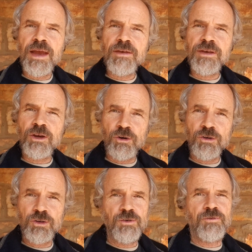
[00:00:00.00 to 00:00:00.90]
as a
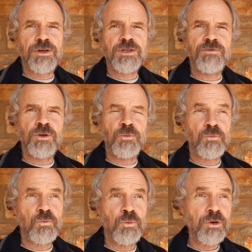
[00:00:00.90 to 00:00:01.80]
Christian festival,
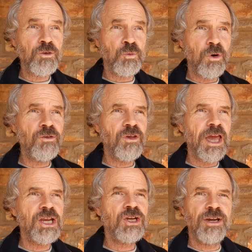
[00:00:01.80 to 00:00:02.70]
whereas it was
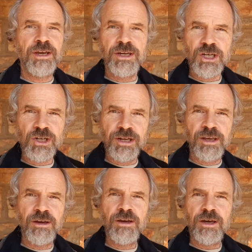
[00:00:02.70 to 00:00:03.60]
actually
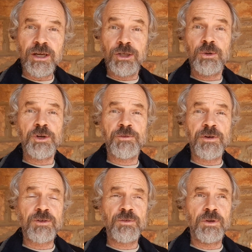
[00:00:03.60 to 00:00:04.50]
initially a Jewish
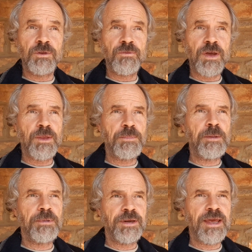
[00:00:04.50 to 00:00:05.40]
festival, and the
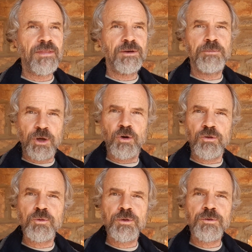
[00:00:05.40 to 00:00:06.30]
people had gathered
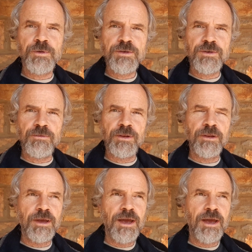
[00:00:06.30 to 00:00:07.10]
because it was a festival.